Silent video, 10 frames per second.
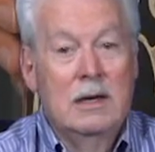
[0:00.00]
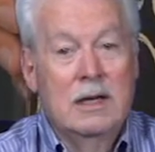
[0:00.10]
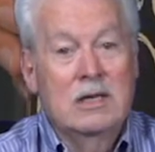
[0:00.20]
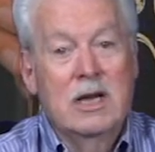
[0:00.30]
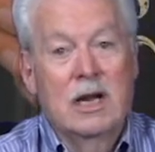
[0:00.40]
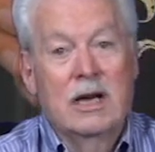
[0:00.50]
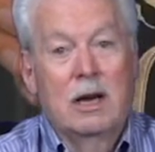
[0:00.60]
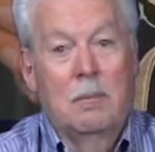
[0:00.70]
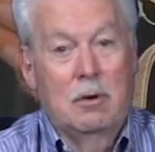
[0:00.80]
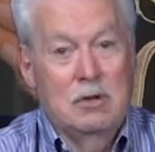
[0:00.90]
Let's get a
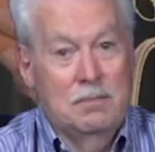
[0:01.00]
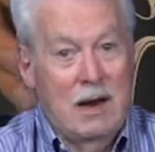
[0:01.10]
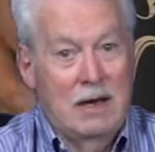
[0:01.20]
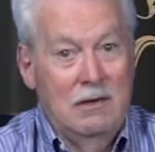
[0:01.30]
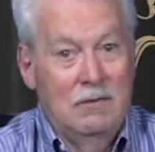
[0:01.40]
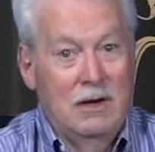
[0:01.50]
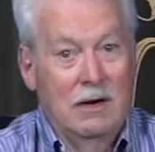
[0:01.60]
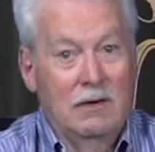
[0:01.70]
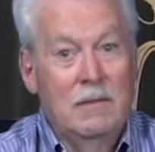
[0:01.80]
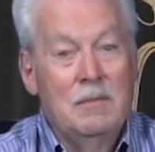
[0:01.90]
little perspective
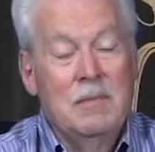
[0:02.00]
here.